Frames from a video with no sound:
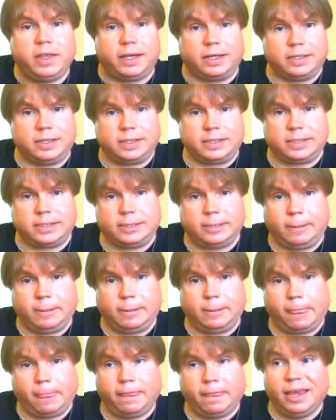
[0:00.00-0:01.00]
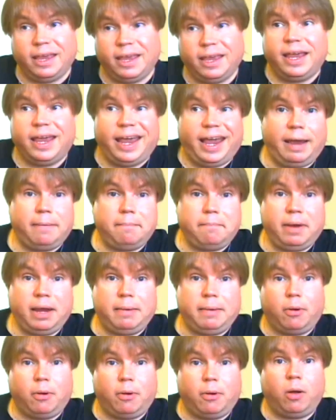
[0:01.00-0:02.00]
this, at
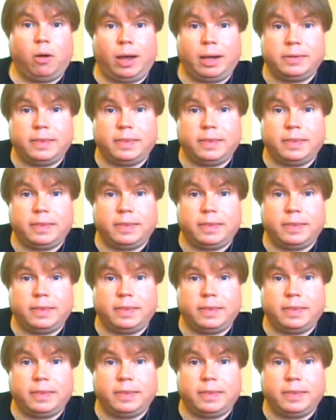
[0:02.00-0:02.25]
Mabon,